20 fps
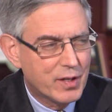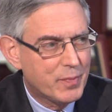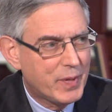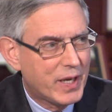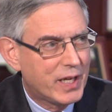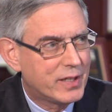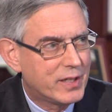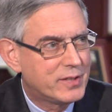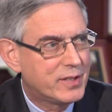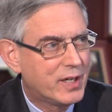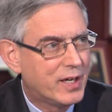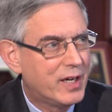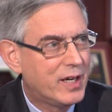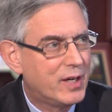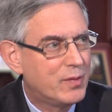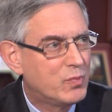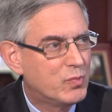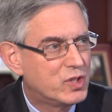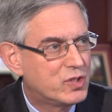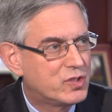about a
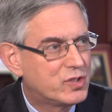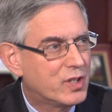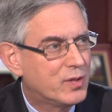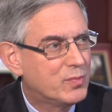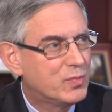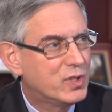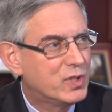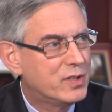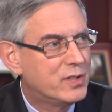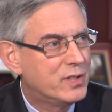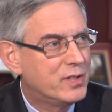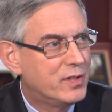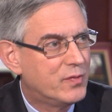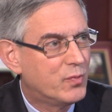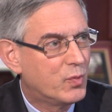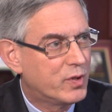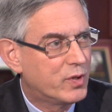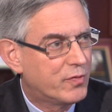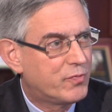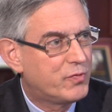time when someone
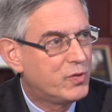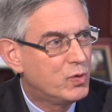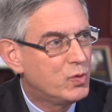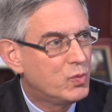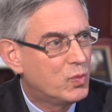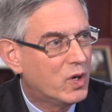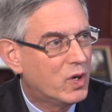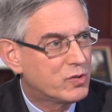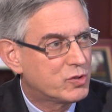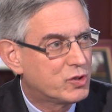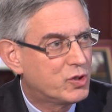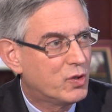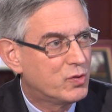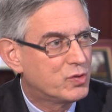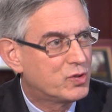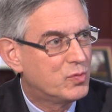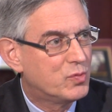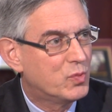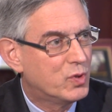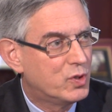with a few
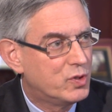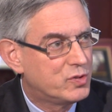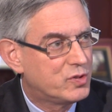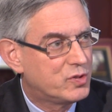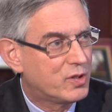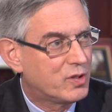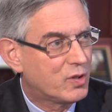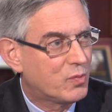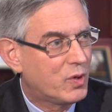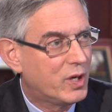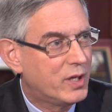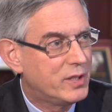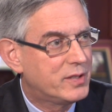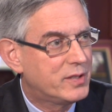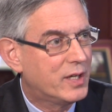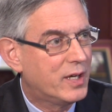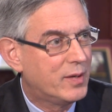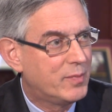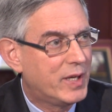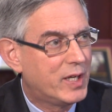well-chosen words at the right
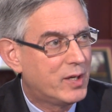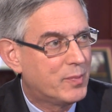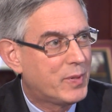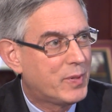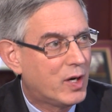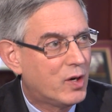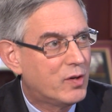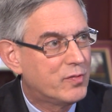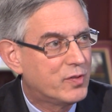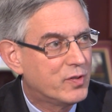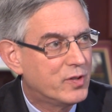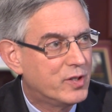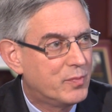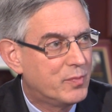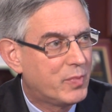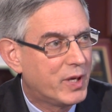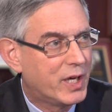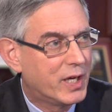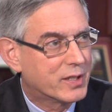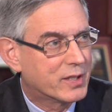time had a powerful
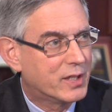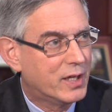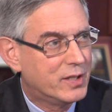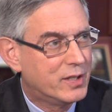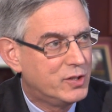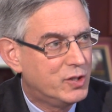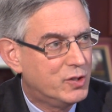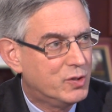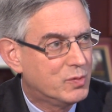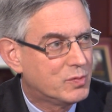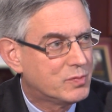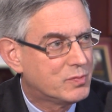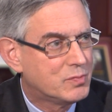impact on you.